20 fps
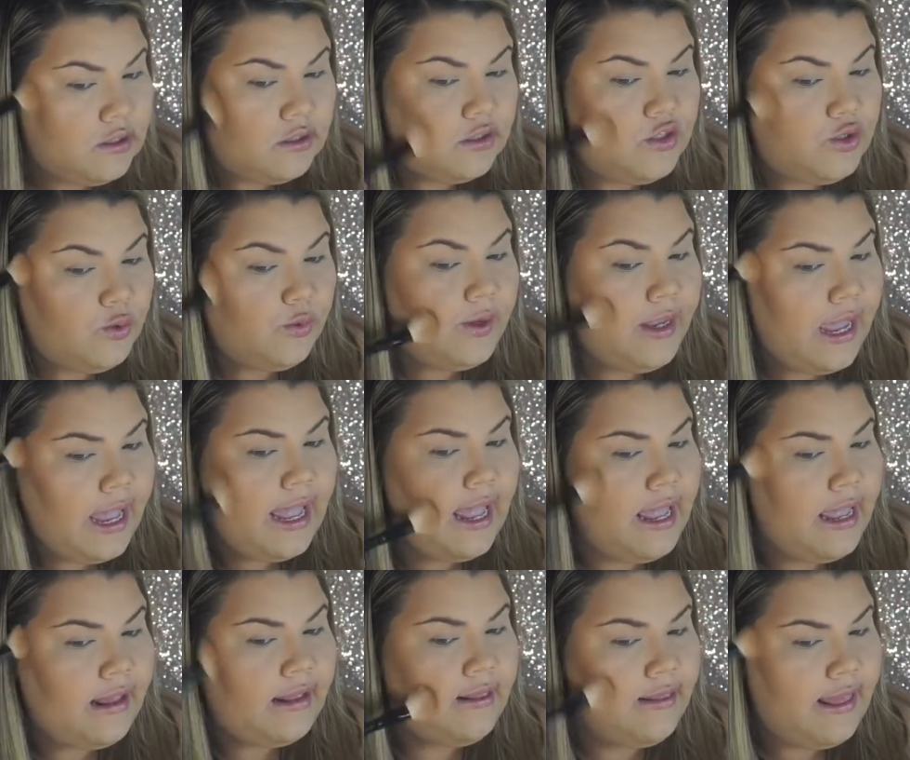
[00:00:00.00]
to
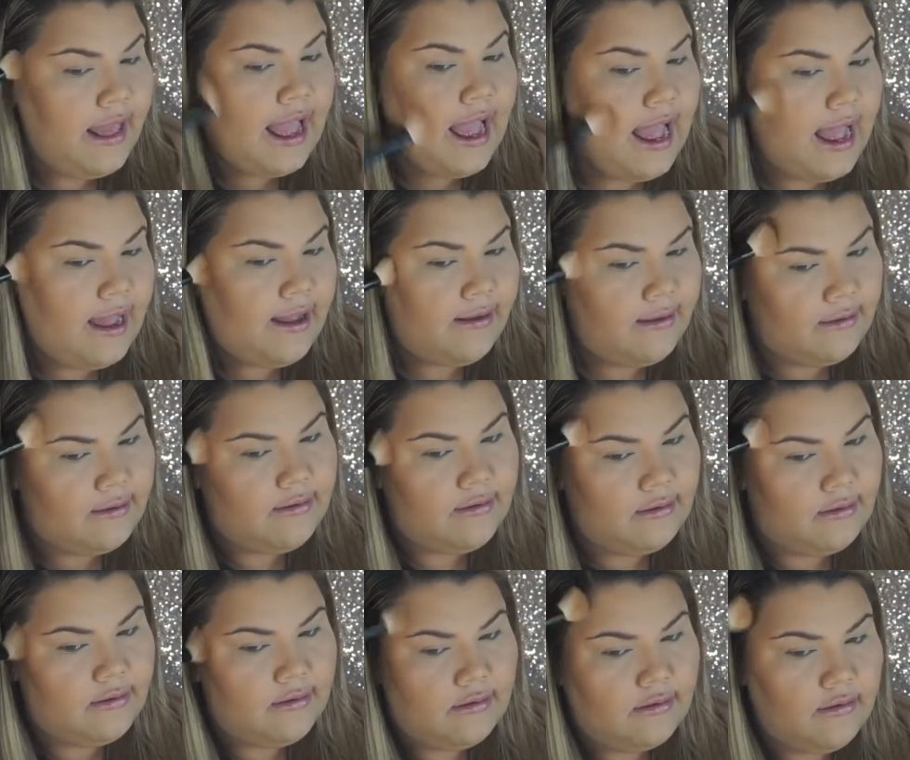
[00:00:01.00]
get that
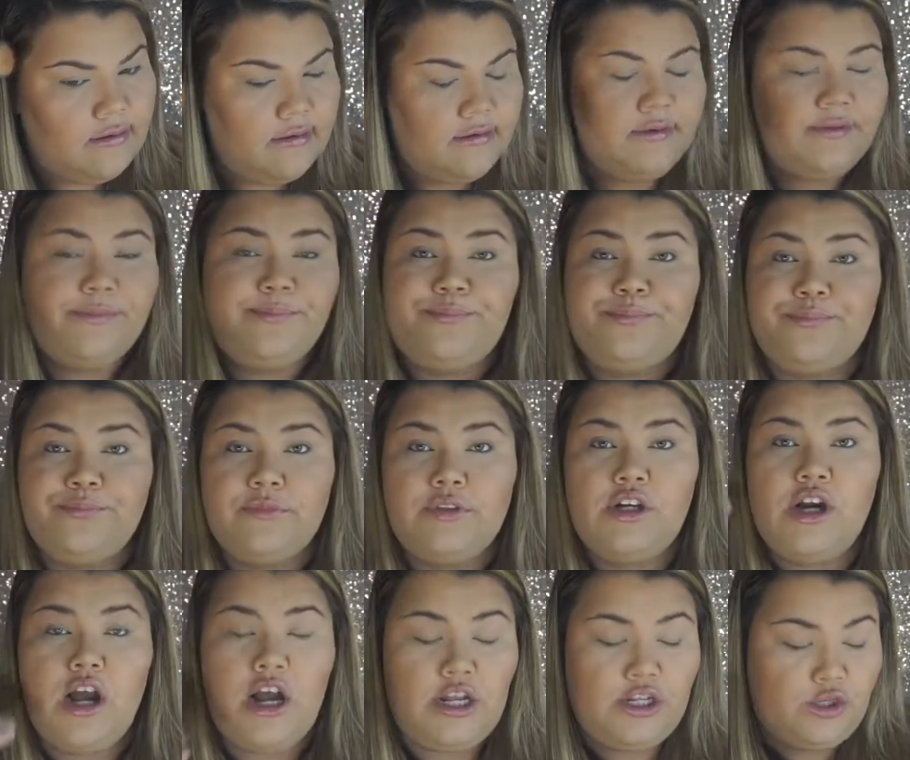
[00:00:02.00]

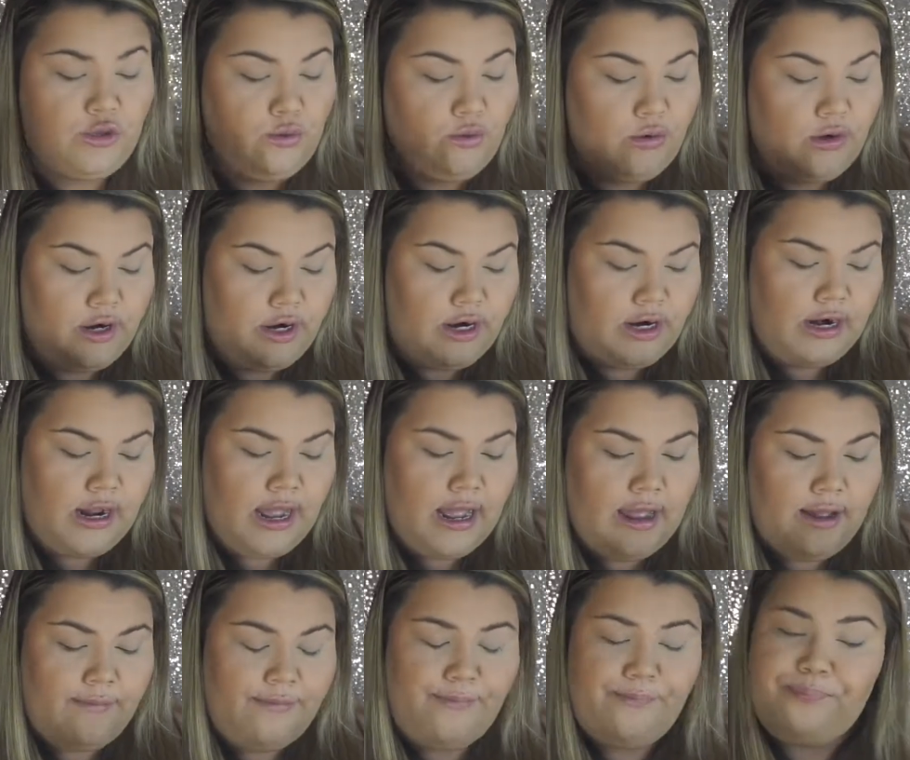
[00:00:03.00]
contoured
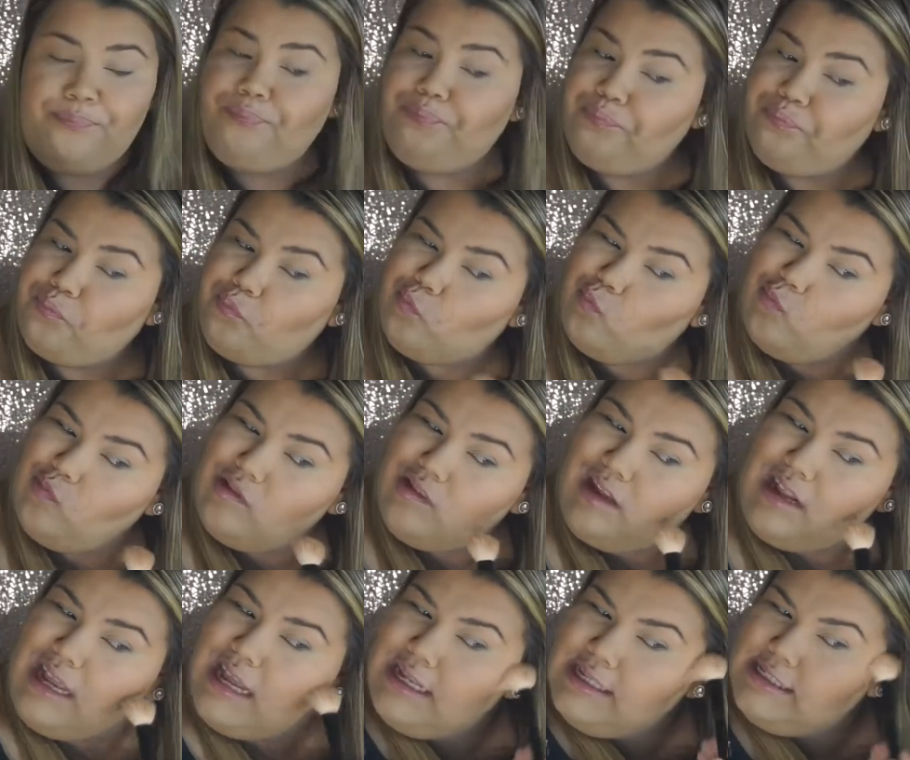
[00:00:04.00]

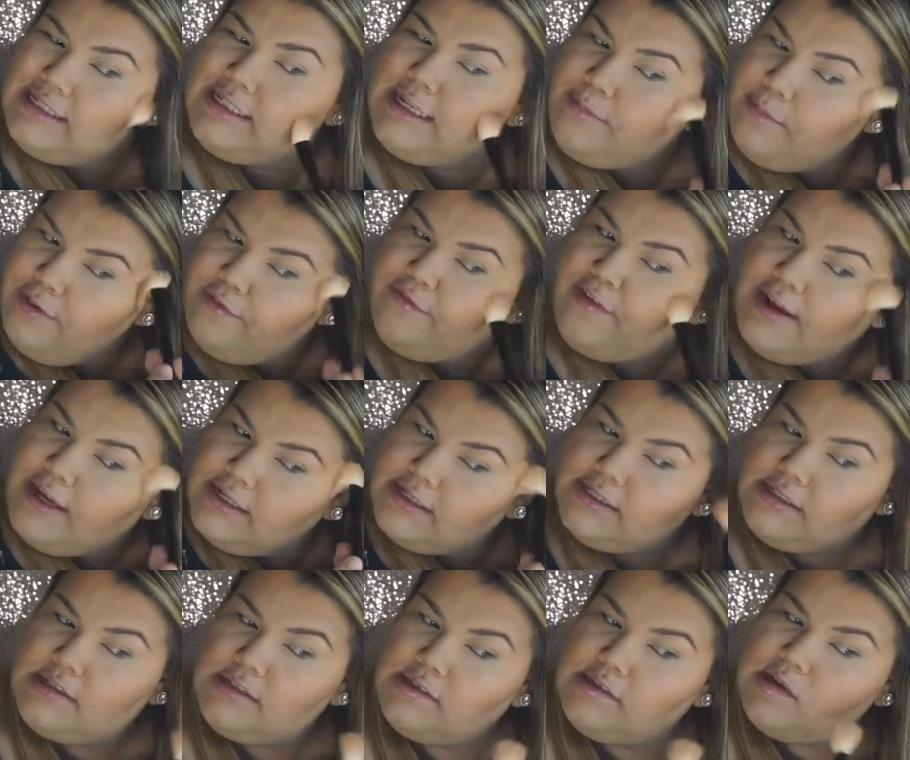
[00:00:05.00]
and slimmer
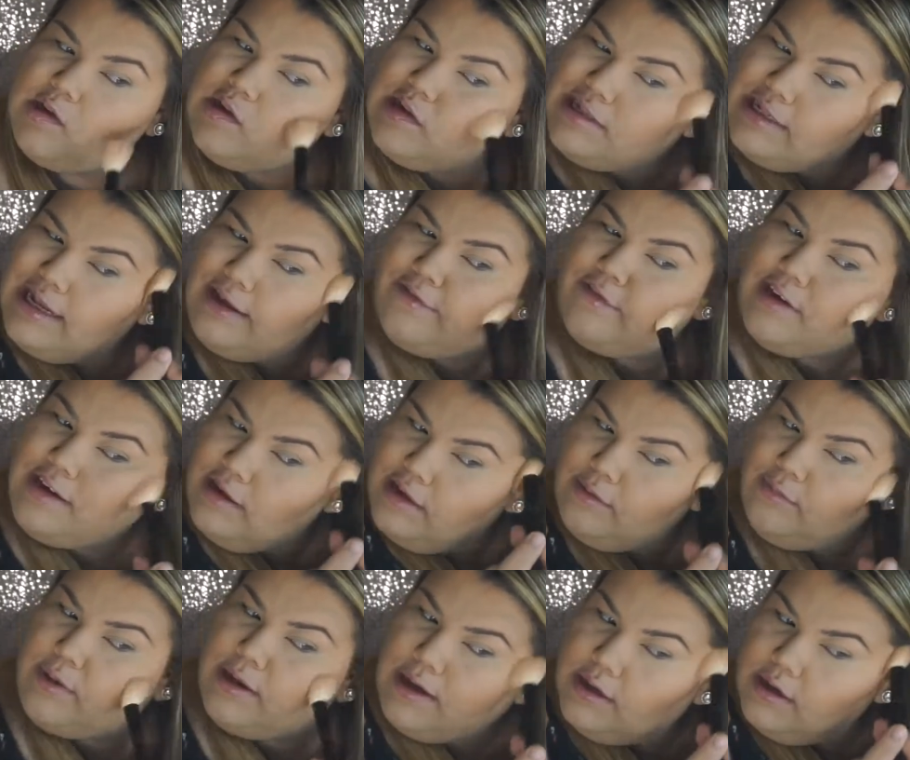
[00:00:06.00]
face. So you definitely
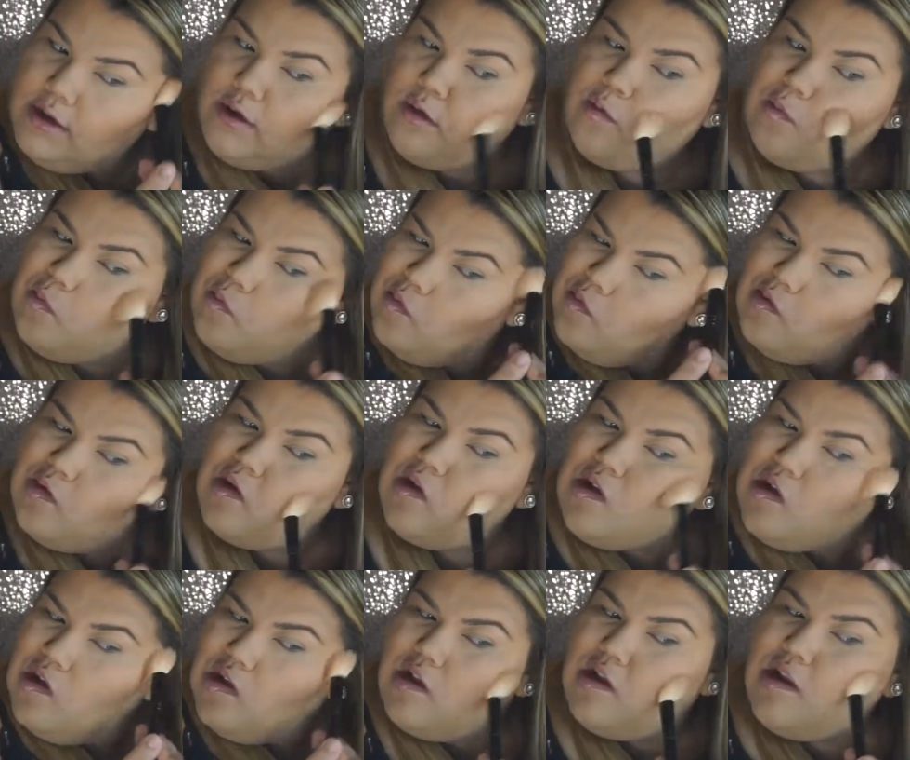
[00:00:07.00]
wanna go
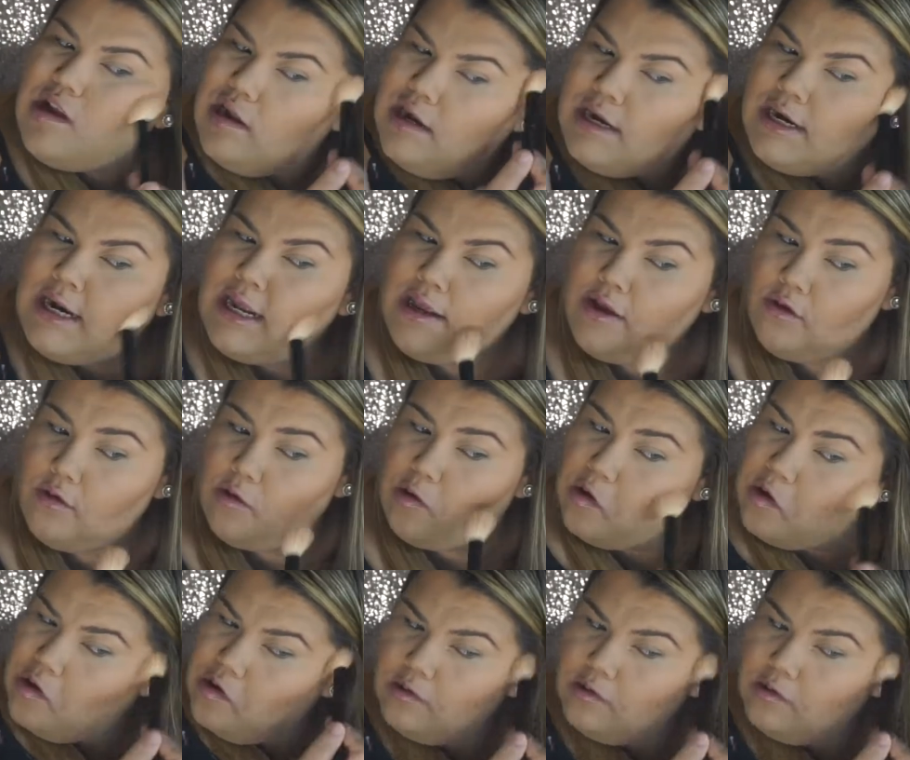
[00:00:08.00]
in an angle.